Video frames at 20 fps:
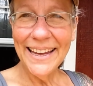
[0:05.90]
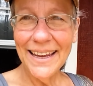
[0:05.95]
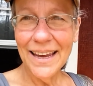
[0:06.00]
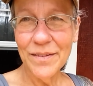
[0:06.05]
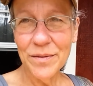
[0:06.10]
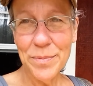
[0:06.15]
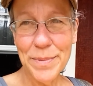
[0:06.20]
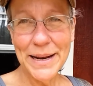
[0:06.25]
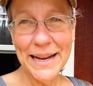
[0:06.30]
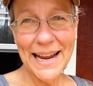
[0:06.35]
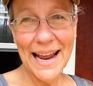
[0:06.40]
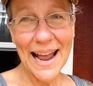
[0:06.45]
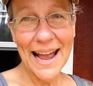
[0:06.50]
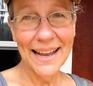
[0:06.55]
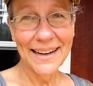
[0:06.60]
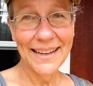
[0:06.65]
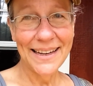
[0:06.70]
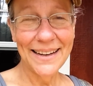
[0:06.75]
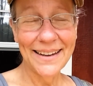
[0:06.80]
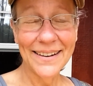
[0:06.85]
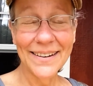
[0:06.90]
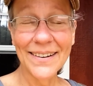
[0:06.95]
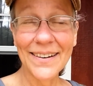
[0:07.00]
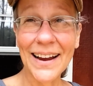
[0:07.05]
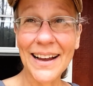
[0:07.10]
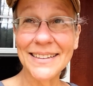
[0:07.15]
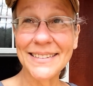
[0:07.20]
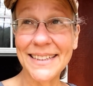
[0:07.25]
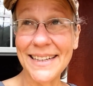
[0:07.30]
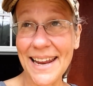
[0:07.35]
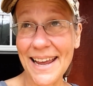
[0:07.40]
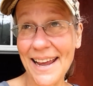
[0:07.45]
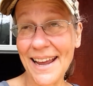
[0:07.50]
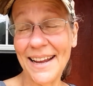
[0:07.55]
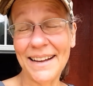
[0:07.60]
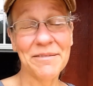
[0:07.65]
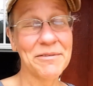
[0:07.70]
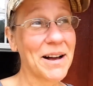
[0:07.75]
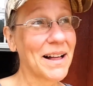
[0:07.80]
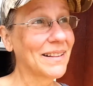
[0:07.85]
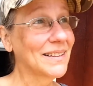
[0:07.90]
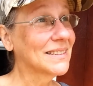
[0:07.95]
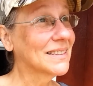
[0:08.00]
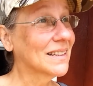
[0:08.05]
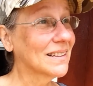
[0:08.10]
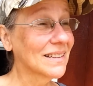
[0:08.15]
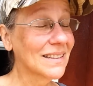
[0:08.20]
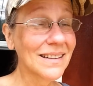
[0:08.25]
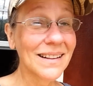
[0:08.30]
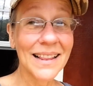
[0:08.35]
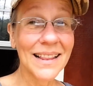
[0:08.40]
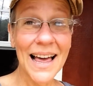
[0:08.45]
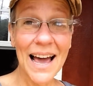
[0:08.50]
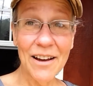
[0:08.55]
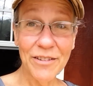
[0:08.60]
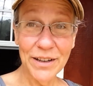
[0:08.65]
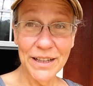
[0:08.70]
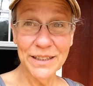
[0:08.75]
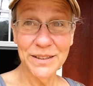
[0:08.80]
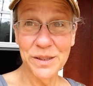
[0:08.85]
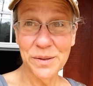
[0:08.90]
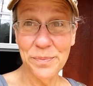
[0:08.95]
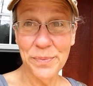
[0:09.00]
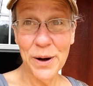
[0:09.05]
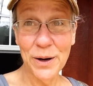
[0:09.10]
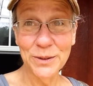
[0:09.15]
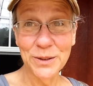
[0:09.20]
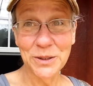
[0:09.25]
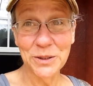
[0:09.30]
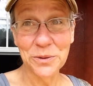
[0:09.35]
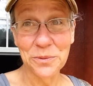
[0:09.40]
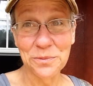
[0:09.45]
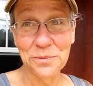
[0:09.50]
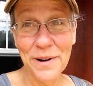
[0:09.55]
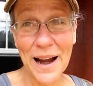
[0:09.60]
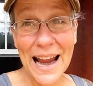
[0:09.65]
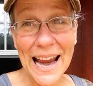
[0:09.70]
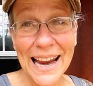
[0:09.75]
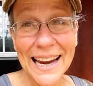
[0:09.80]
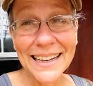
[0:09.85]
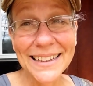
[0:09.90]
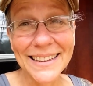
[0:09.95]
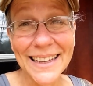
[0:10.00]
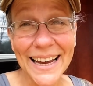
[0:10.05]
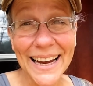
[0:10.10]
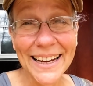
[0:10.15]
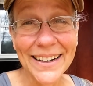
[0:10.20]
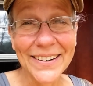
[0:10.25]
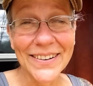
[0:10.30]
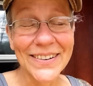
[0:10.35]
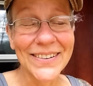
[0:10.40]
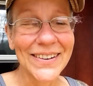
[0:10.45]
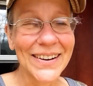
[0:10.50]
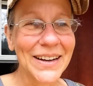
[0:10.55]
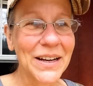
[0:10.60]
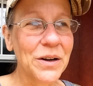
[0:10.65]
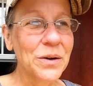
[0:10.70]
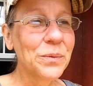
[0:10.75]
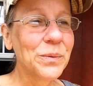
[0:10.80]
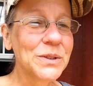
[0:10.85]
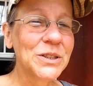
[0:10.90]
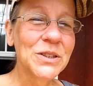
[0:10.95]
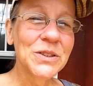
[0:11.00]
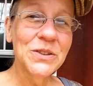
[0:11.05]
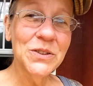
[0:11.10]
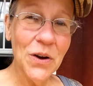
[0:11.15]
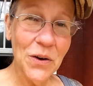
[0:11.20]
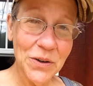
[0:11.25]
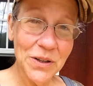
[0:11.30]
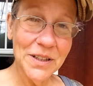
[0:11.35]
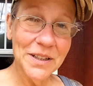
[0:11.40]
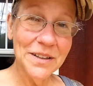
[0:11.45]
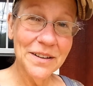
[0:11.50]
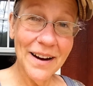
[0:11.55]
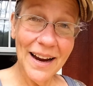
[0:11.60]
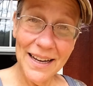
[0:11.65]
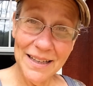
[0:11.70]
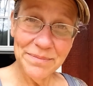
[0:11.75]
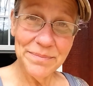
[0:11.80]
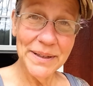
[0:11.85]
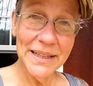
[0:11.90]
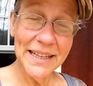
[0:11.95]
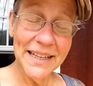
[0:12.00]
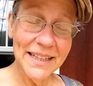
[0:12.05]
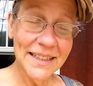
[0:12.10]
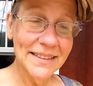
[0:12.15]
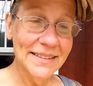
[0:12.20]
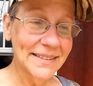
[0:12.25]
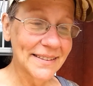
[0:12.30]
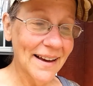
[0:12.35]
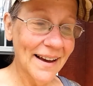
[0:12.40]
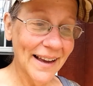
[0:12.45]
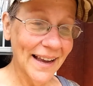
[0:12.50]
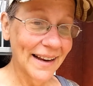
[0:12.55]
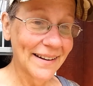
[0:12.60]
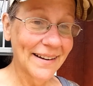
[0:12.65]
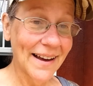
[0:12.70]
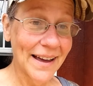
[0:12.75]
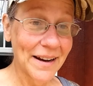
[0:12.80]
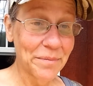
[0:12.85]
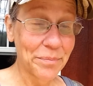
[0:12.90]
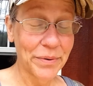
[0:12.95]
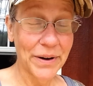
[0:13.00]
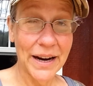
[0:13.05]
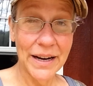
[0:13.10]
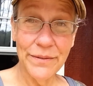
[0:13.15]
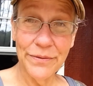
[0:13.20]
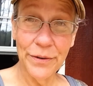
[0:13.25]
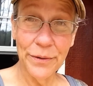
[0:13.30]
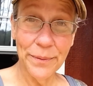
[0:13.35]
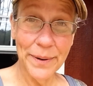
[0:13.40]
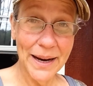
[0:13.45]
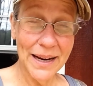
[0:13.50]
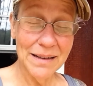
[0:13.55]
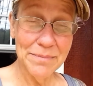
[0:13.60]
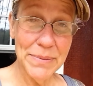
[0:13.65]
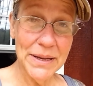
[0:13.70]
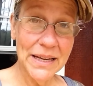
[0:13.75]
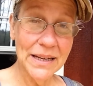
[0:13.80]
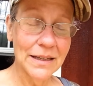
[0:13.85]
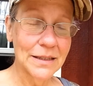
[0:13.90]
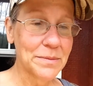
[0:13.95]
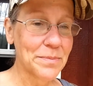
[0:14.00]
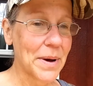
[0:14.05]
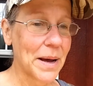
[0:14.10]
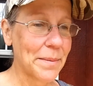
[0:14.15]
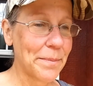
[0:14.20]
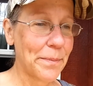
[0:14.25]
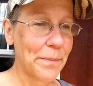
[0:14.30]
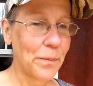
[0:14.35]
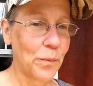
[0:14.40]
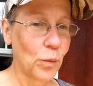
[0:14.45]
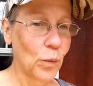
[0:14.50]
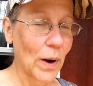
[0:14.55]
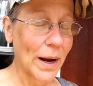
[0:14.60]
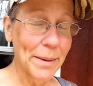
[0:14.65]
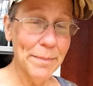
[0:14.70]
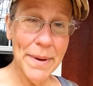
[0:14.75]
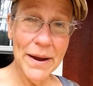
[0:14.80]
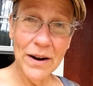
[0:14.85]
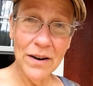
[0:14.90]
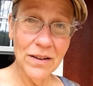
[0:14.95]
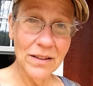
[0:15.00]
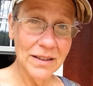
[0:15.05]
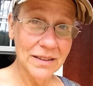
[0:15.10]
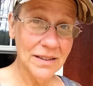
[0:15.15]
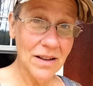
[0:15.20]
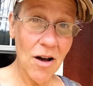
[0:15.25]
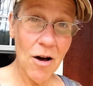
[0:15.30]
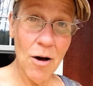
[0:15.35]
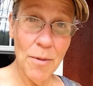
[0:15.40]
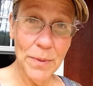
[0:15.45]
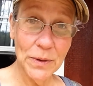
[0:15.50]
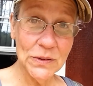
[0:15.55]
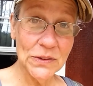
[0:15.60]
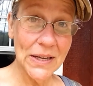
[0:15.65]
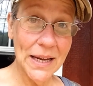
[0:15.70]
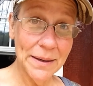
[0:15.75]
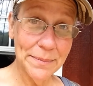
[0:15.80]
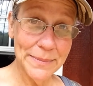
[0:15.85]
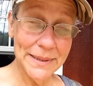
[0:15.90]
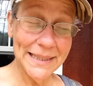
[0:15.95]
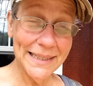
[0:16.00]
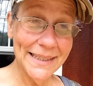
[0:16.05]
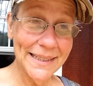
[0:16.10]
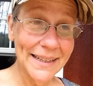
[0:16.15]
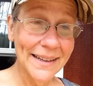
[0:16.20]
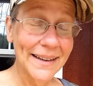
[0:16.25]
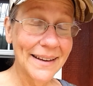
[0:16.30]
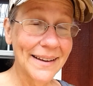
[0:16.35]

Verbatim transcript: everybody, Ann here, and today, well, it's a little cloudy. It's supposed to rain later, which is totally great because I had kind of prayed for rain because my rain barrel is almost empty.